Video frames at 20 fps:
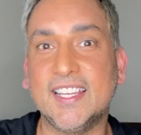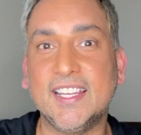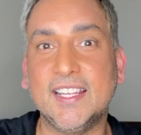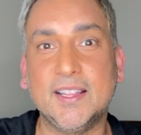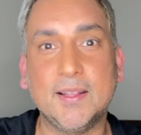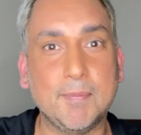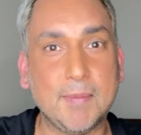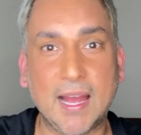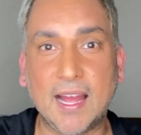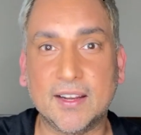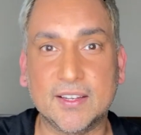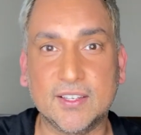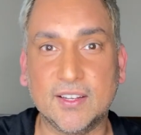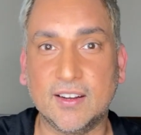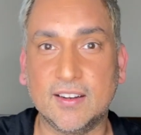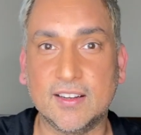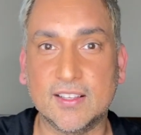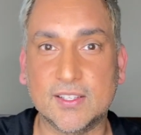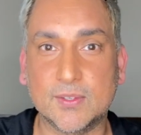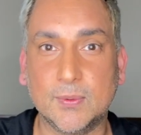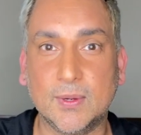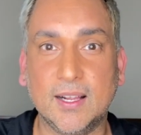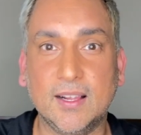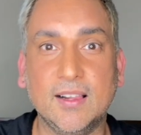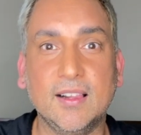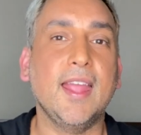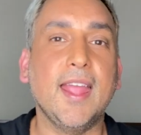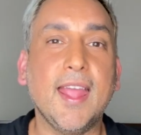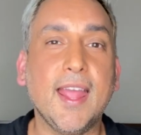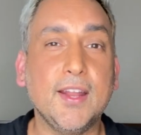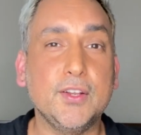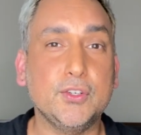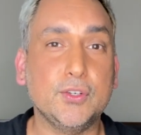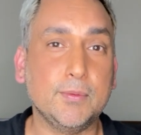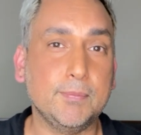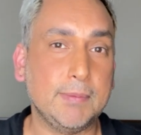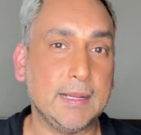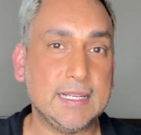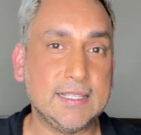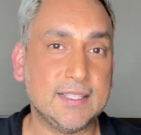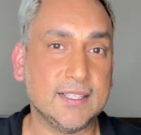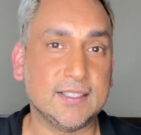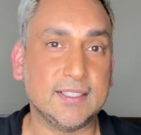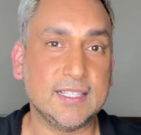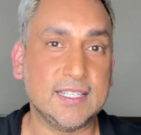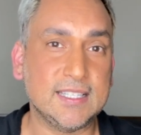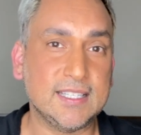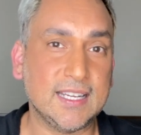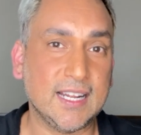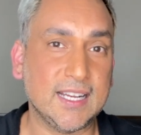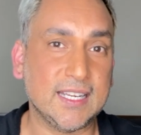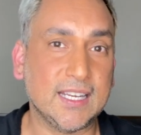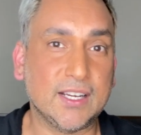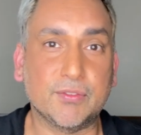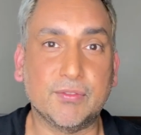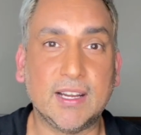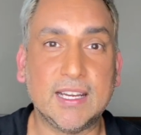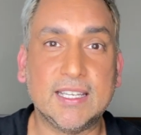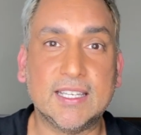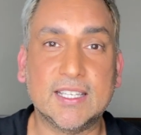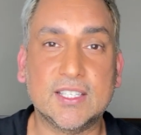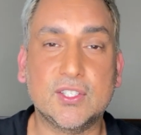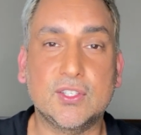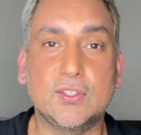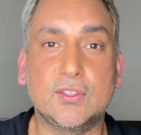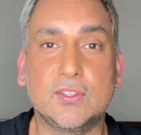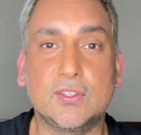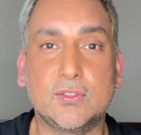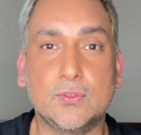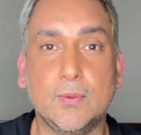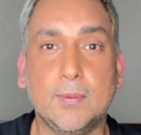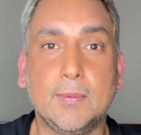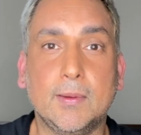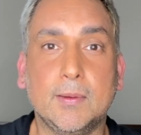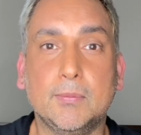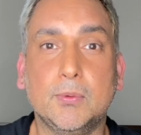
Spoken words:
the backyard as well. And you're basically standing right next to the swimming